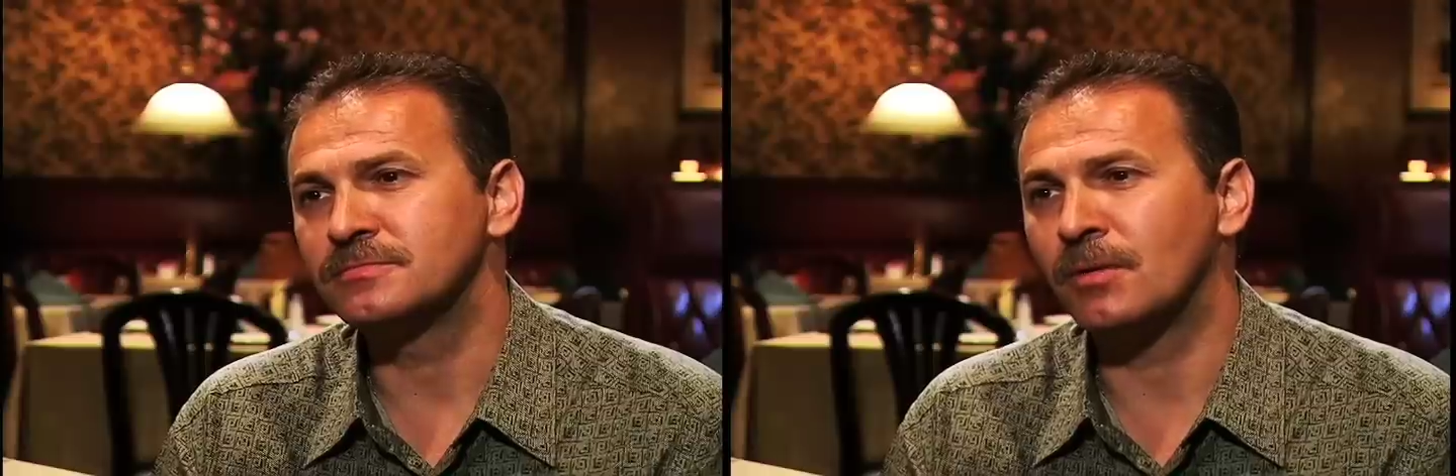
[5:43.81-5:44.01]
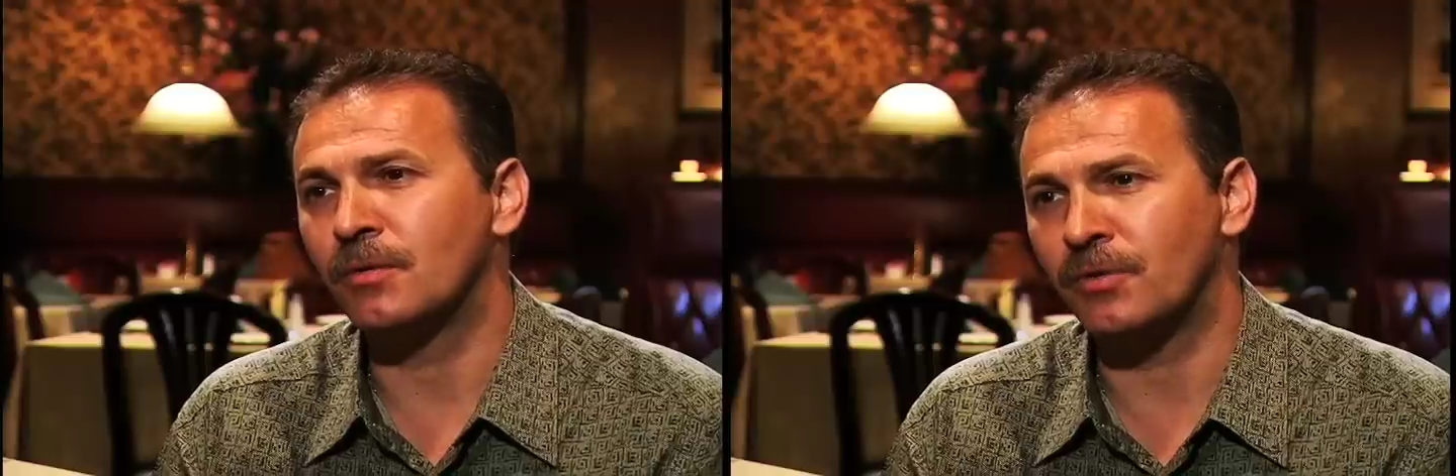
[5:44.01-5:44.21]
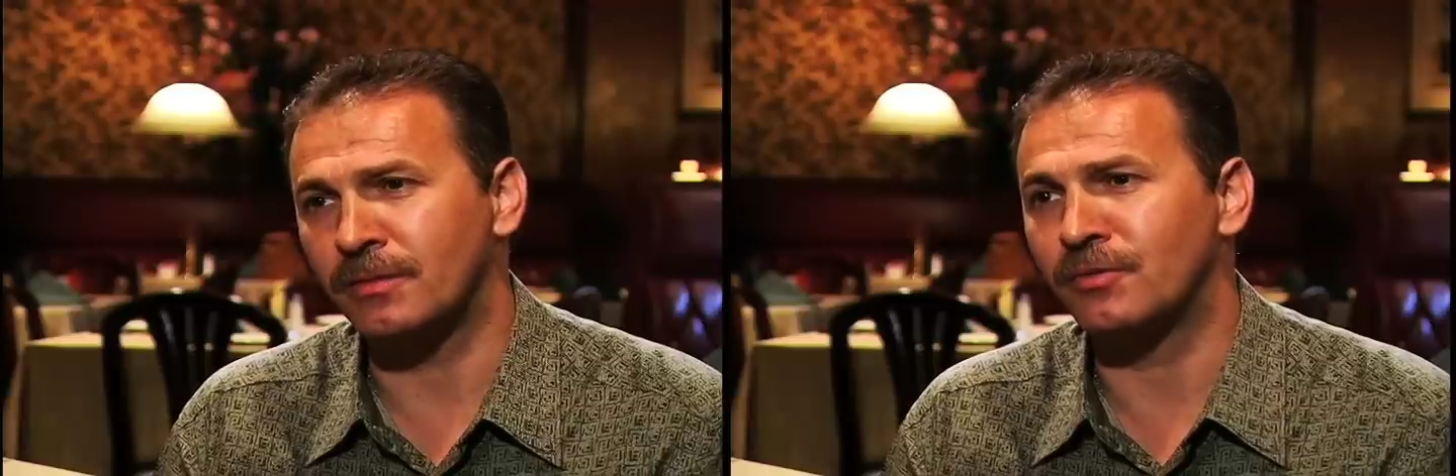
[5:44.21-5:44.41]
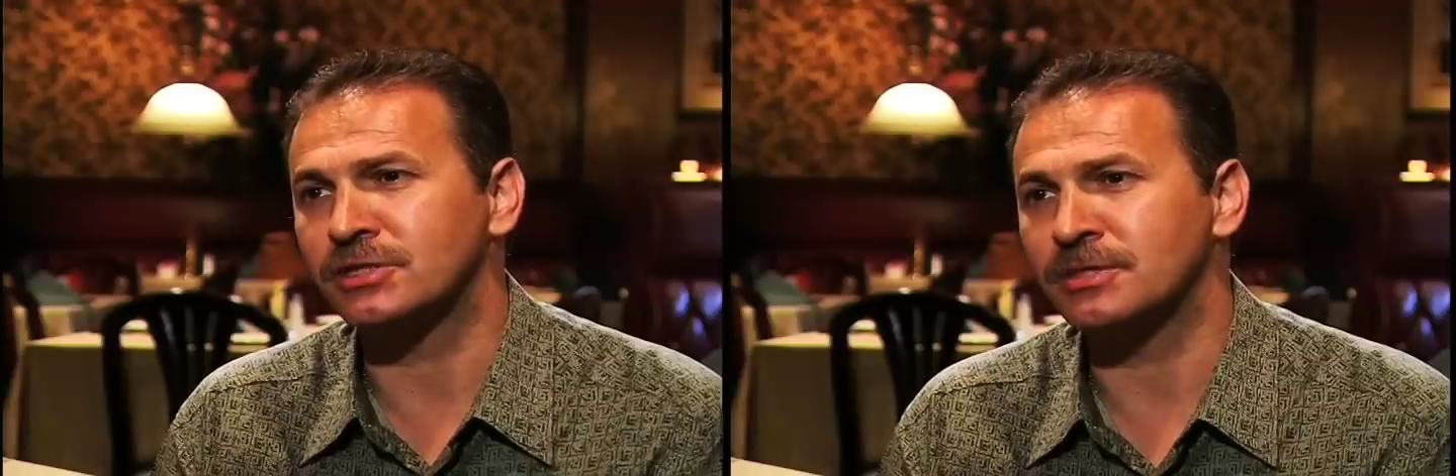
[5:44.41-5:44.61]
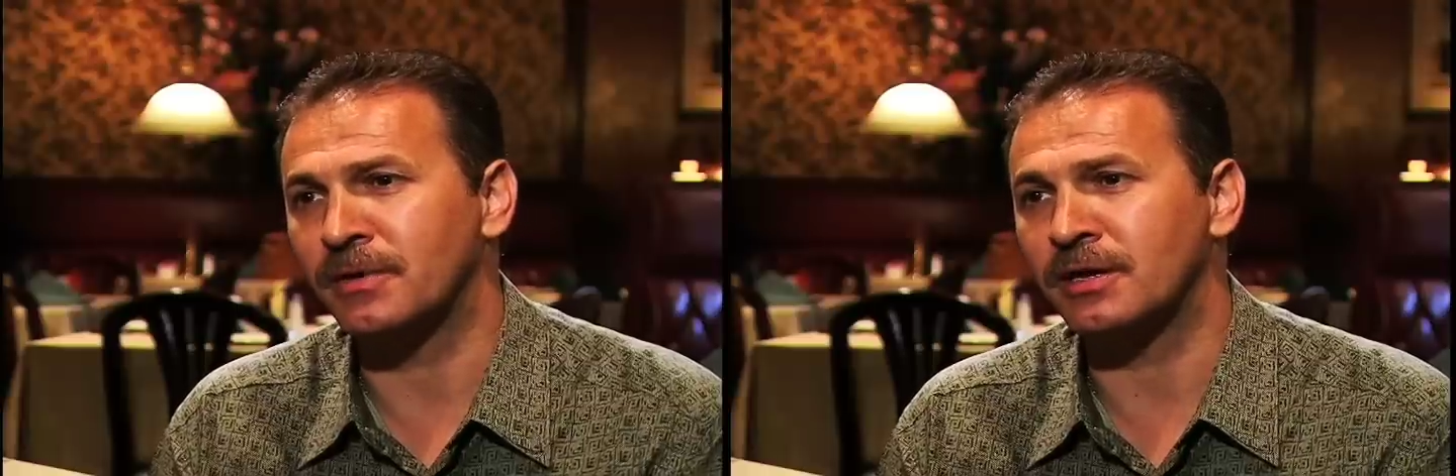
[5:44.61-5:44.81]
I'm gonna bring
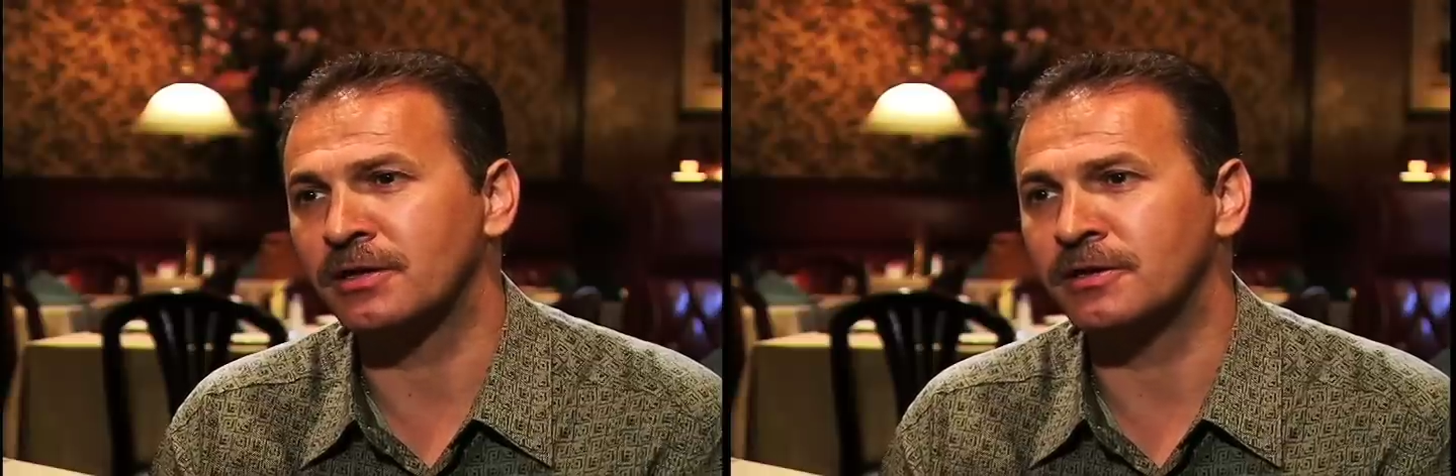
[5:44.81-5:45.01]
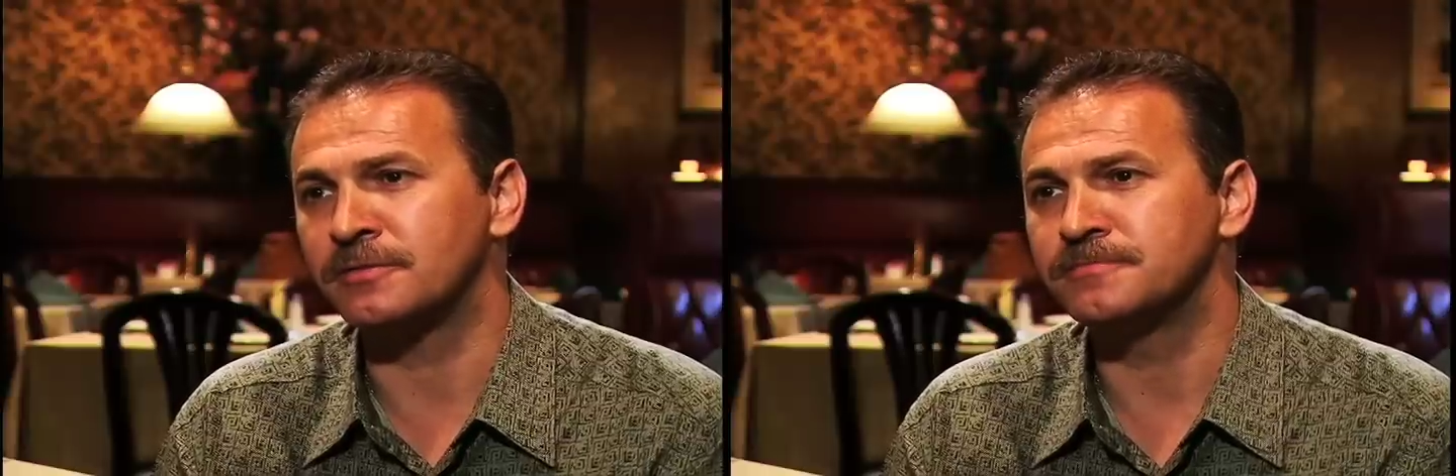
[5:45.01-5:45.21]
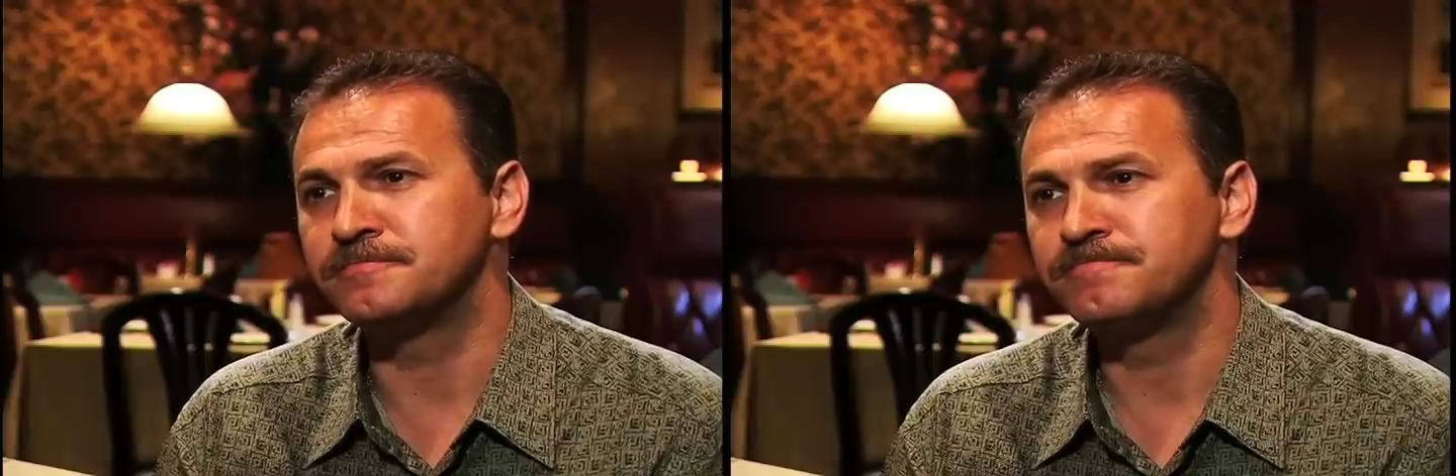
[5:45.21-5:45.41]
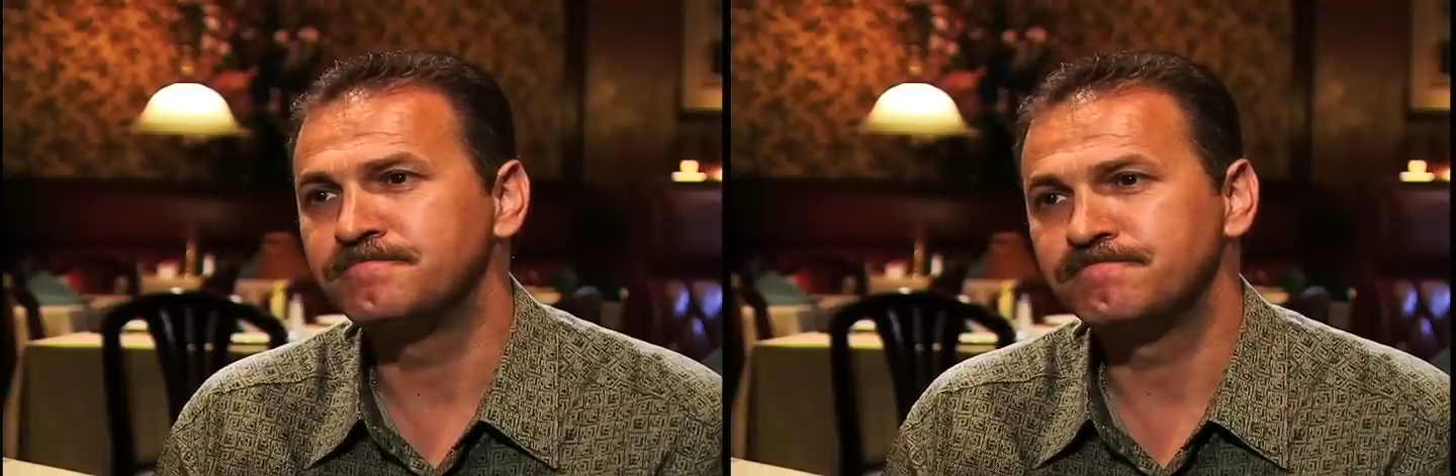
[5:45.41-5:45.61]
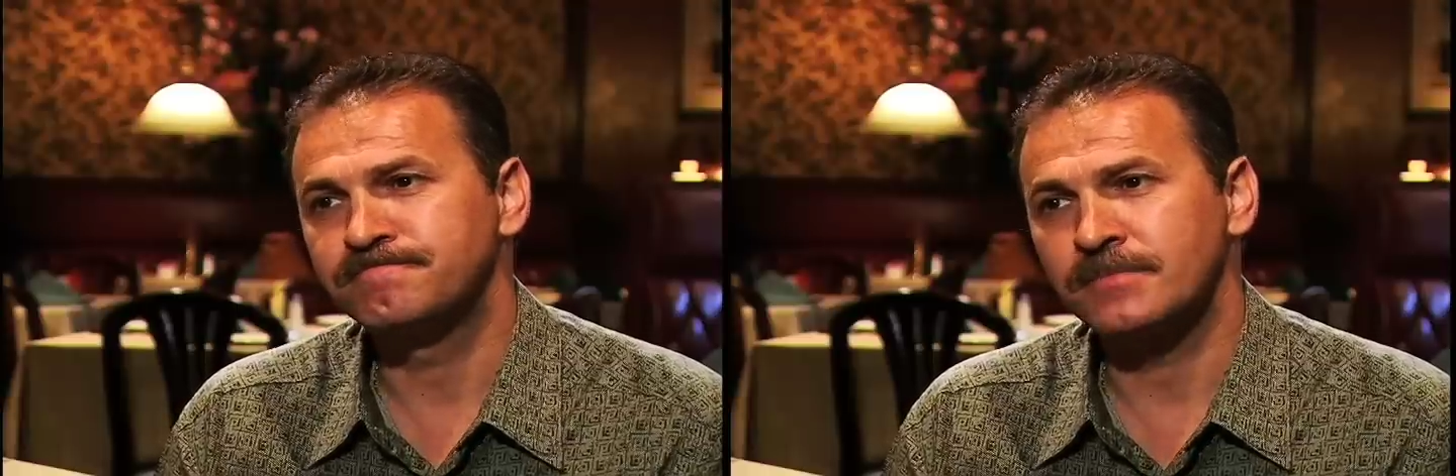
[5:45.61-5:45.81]
somebody in here,
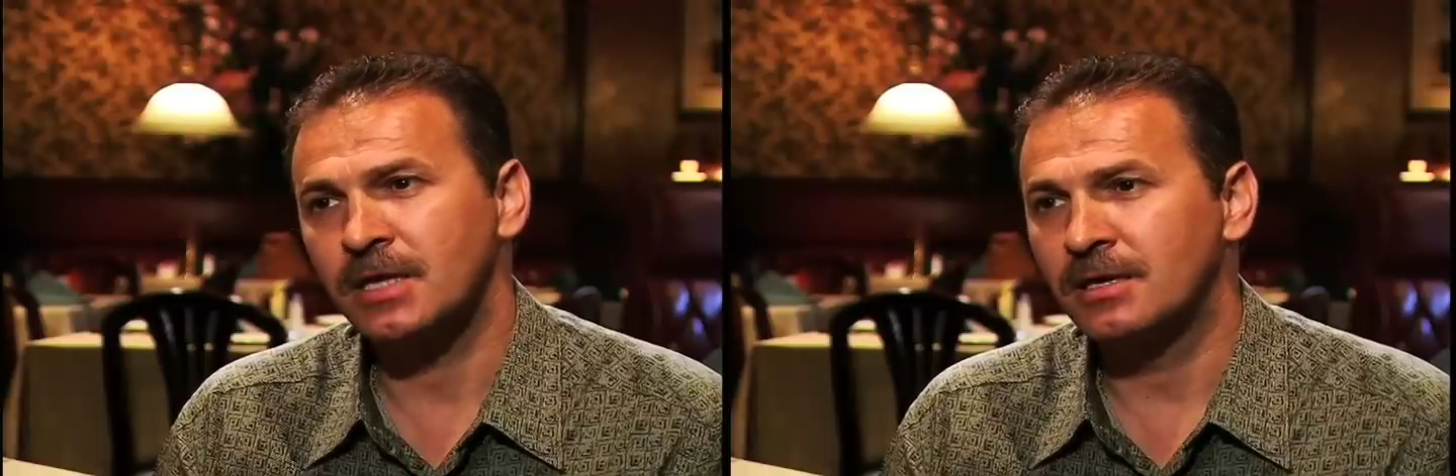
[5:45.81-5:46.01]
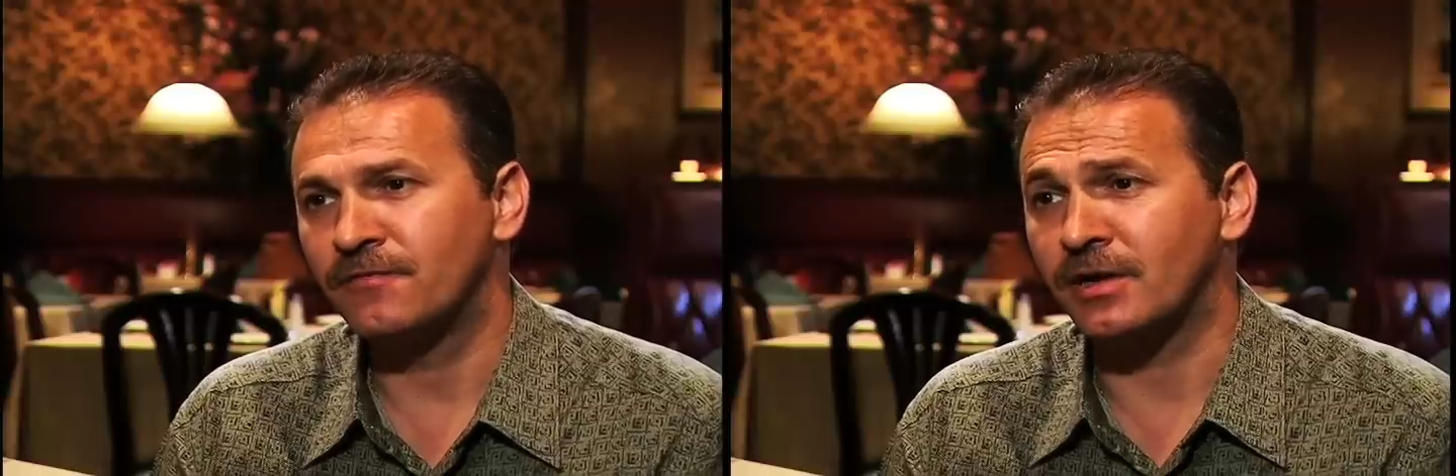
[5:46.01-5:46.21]
if